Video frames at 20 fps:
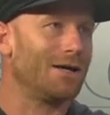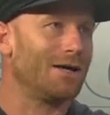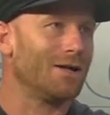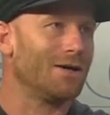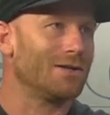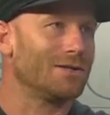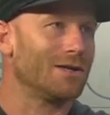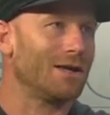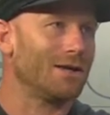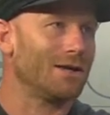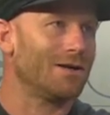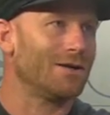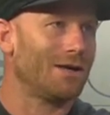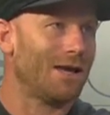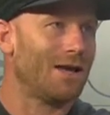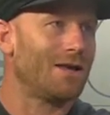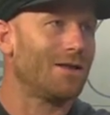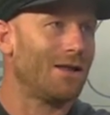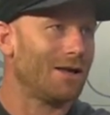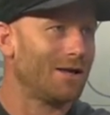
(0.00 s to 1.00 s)
You know, it's like,
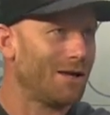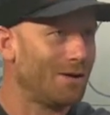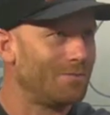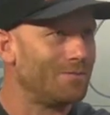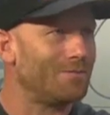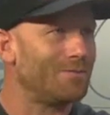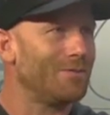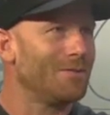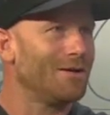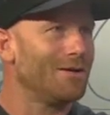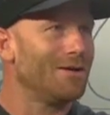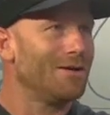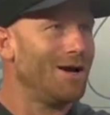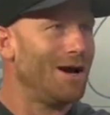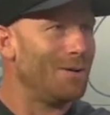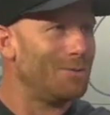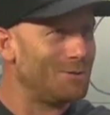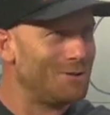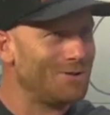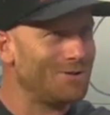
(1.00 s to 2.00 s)
okay, like I'm
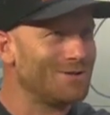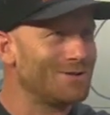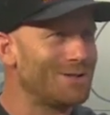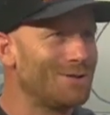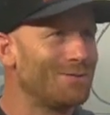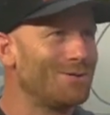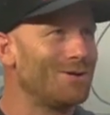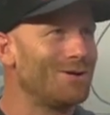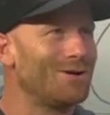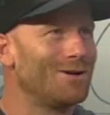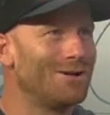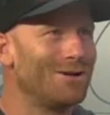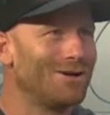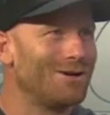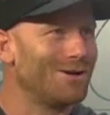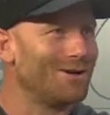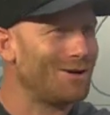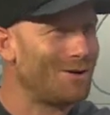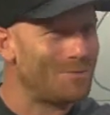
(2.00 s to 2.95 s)
doing something good here.